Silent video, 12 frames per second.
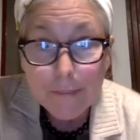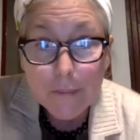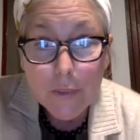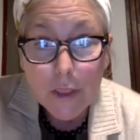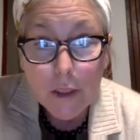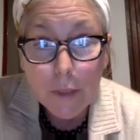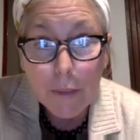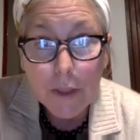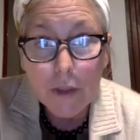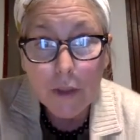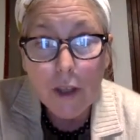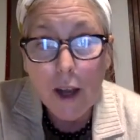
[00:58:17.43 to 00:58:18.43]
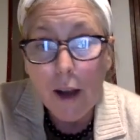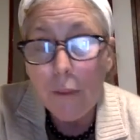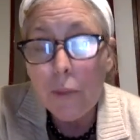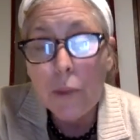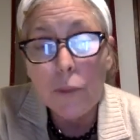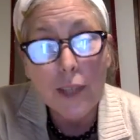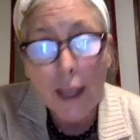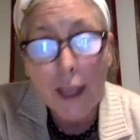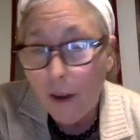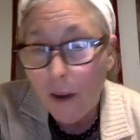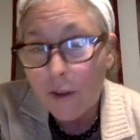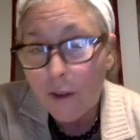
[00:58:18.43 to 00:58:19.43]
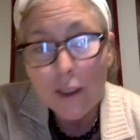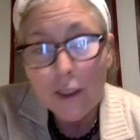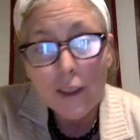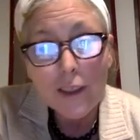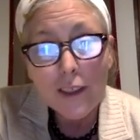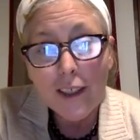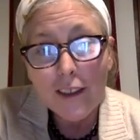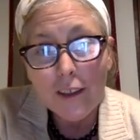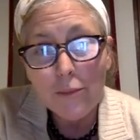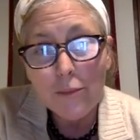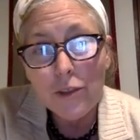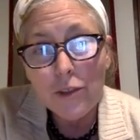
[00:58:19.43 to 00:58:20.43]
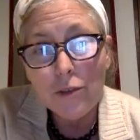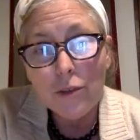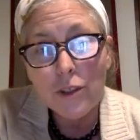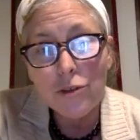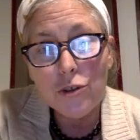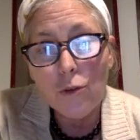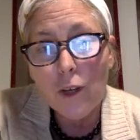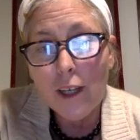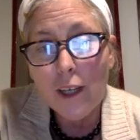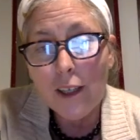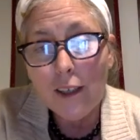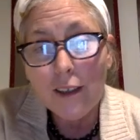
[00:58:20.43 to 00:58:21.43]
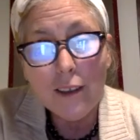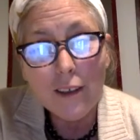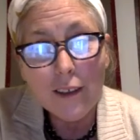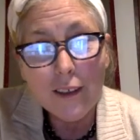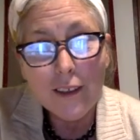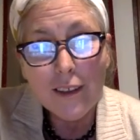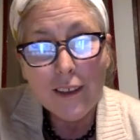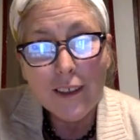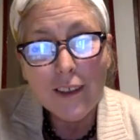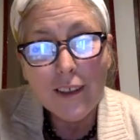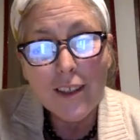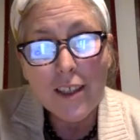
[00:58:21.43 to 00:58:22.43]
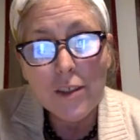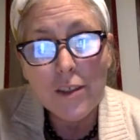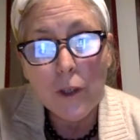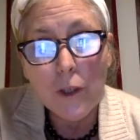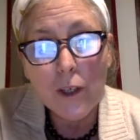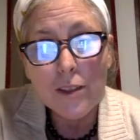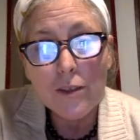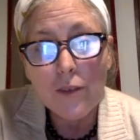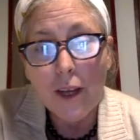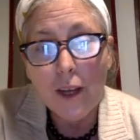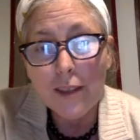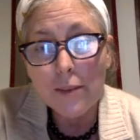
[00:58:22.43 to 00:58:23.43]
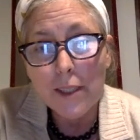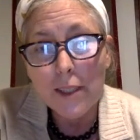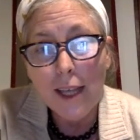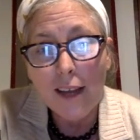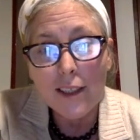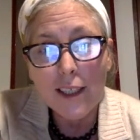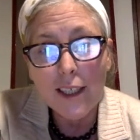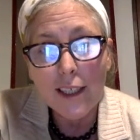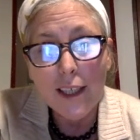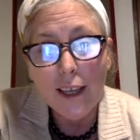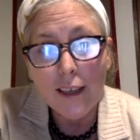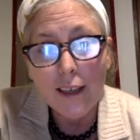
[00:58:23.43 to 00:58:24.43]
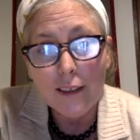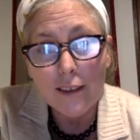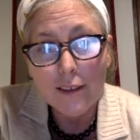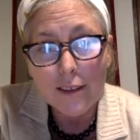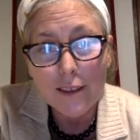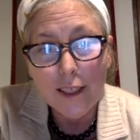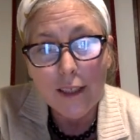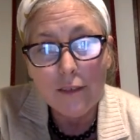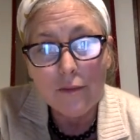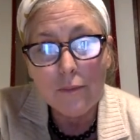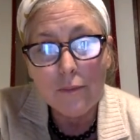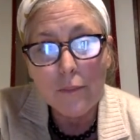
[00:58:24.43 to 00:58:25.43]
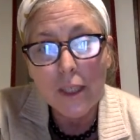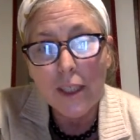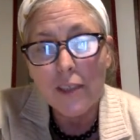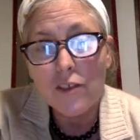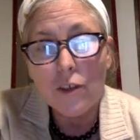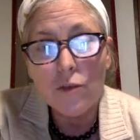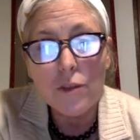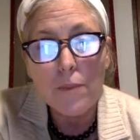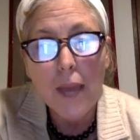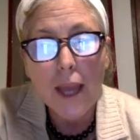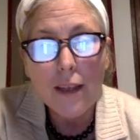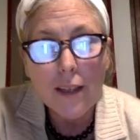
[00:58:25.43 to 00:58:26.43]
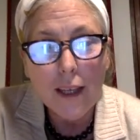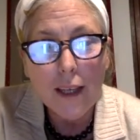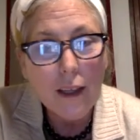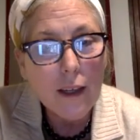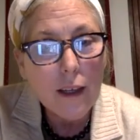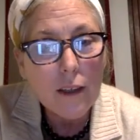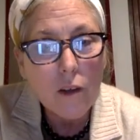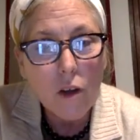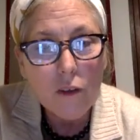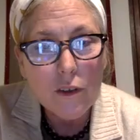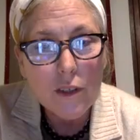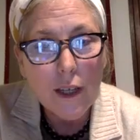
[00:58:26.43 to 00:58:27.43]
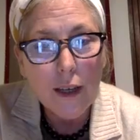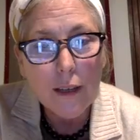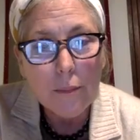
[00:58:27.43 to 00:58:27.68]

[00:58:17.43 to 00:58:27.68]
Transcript: Maybe it'll calm people down, get them to enjoy the experience of hospitality again, instead of being so demanding in it all the time.